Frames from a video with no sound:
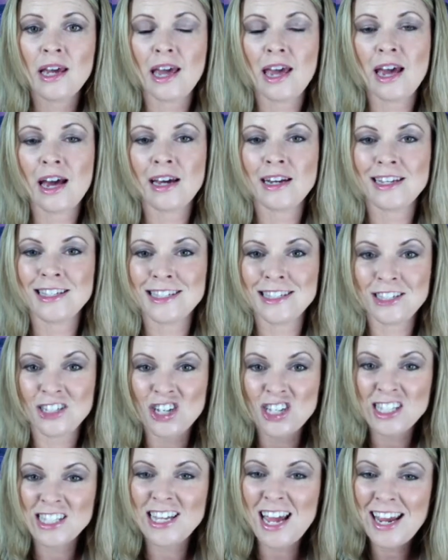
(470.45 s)
And it's
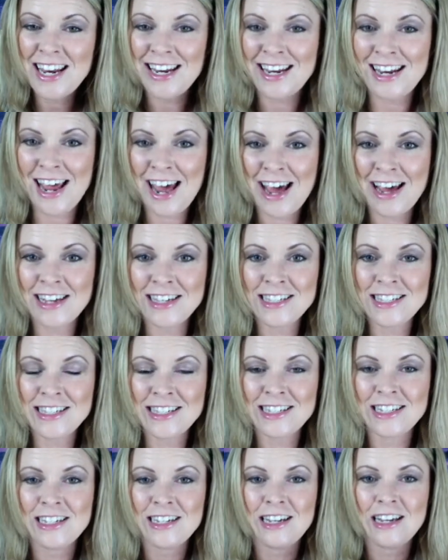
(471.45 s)
just that
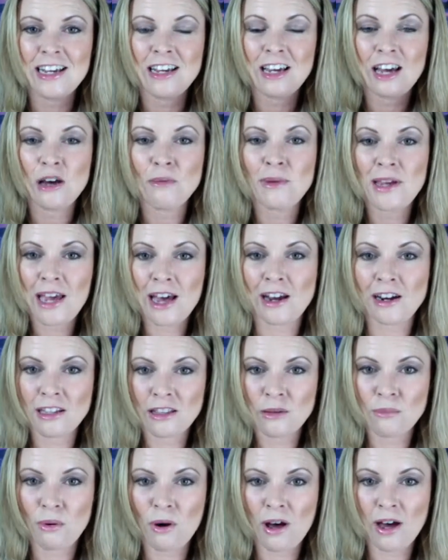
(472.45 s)
nest coming out of
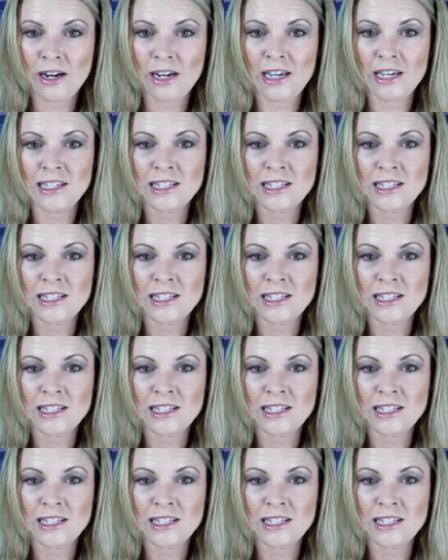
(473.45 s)
the body.